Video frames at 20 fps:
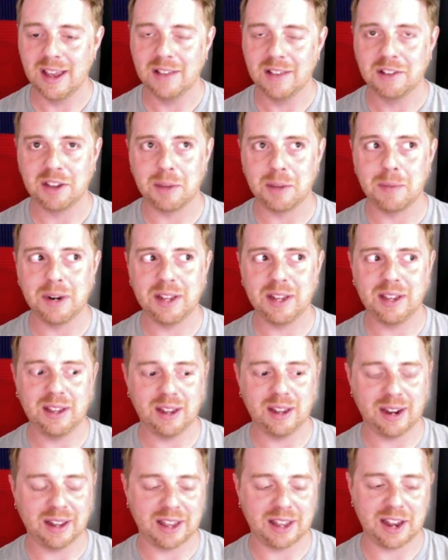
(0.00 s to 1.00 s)
somebody,
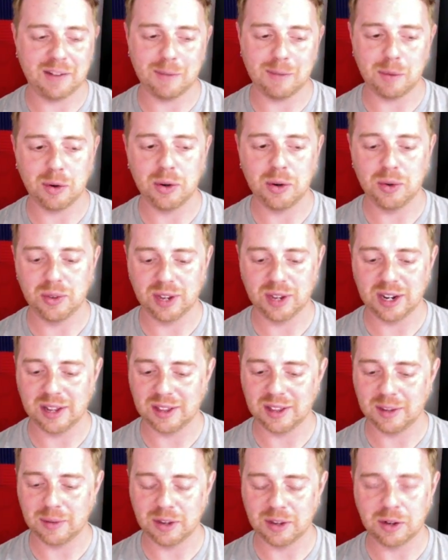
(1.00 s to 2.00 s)
and I can't remember who said it, I
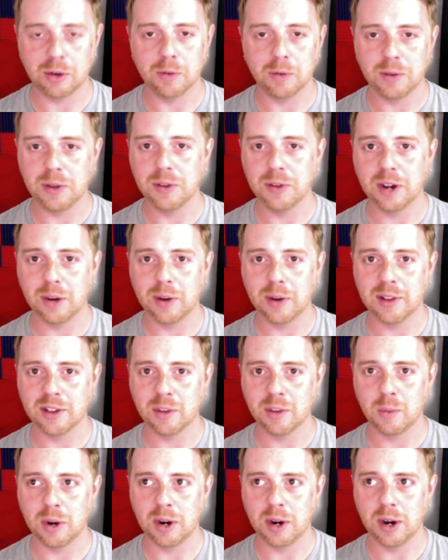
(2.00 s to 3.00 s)
think it was in a review that I read
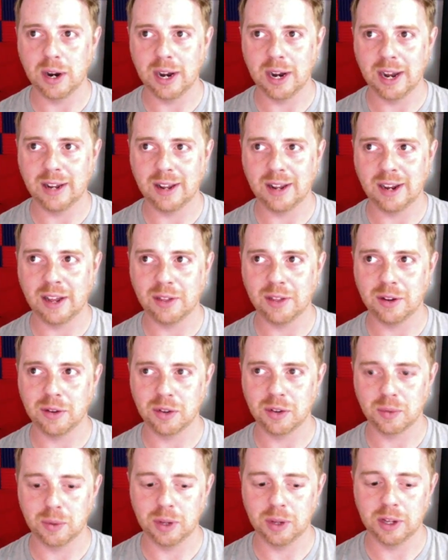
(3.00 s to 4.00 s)
somewhere, and I thought it was
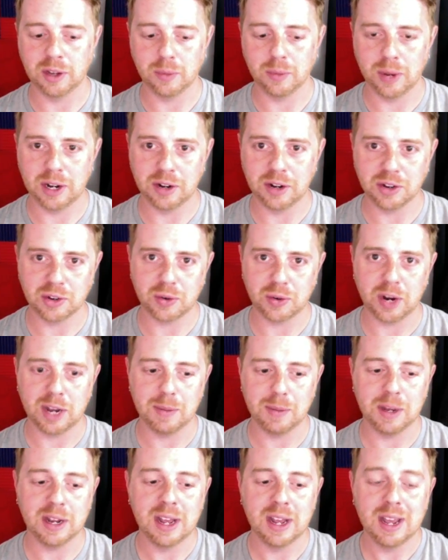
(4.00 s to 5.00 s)
a really good way to describe
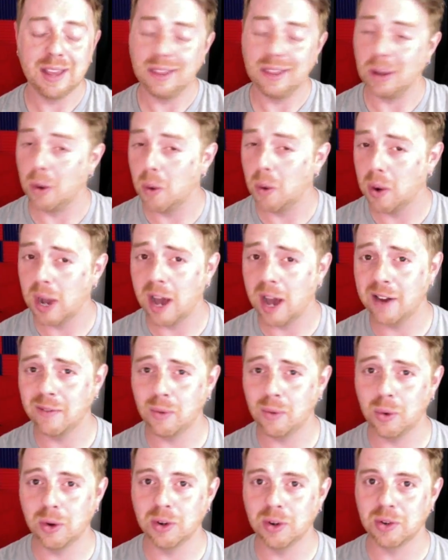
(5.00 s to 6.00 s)
it. The old God of
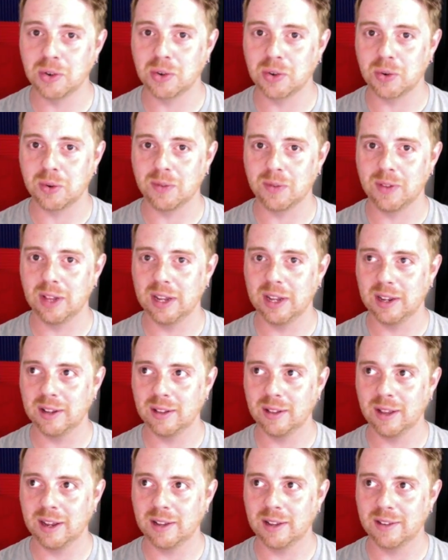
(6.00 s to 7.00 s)
Wars are sort of like
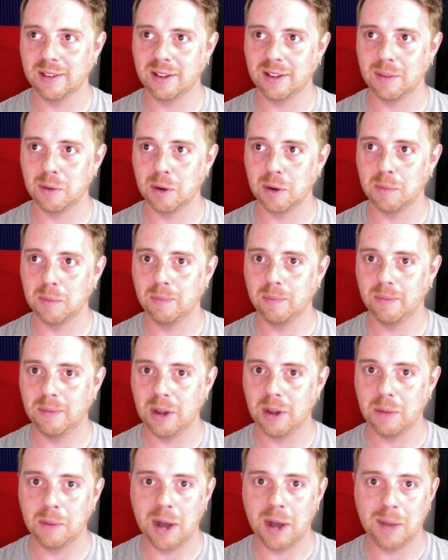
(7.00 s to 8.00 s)
a summer
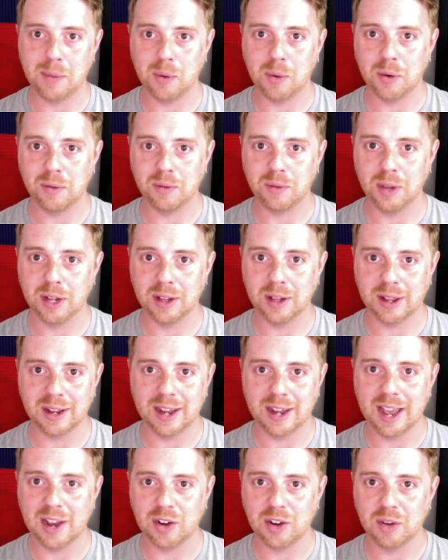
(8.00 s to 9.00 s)
popcorn flick, like an
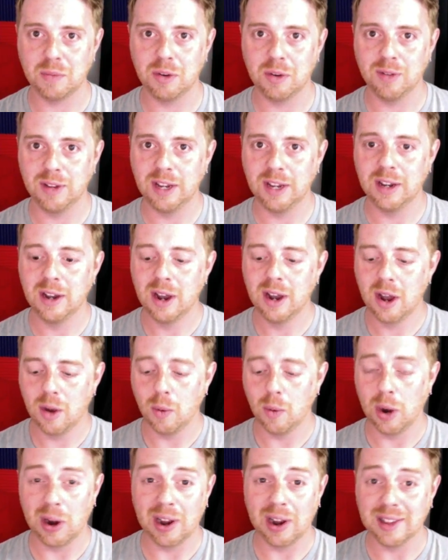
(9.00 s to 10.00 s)
action movie,
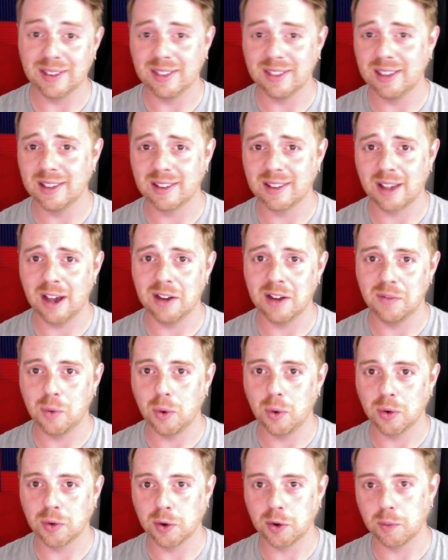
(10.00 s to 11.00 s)
whereas this God of
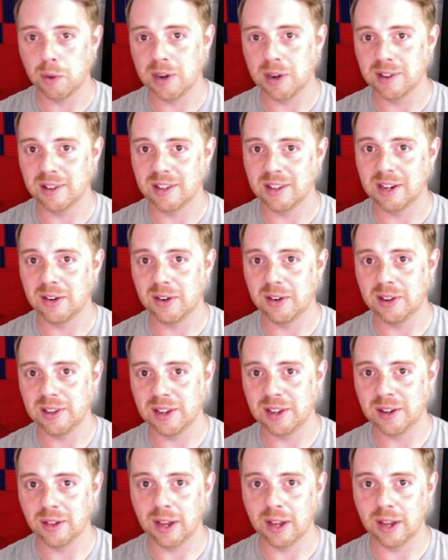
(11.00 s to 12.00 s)
War sort of brings the series
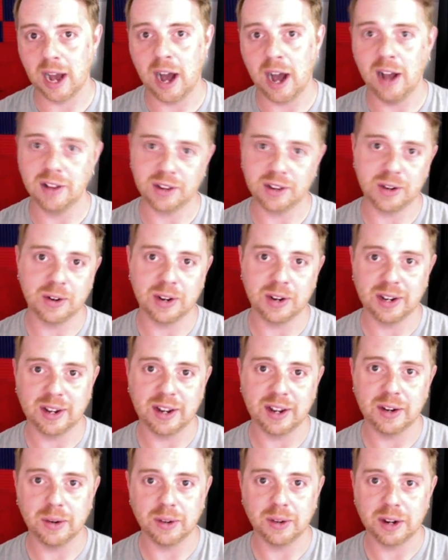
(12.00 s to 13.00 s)
into like Oscar
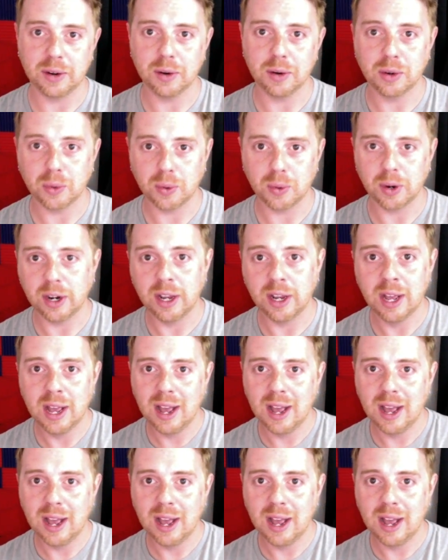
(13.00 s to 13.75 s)
contender territory,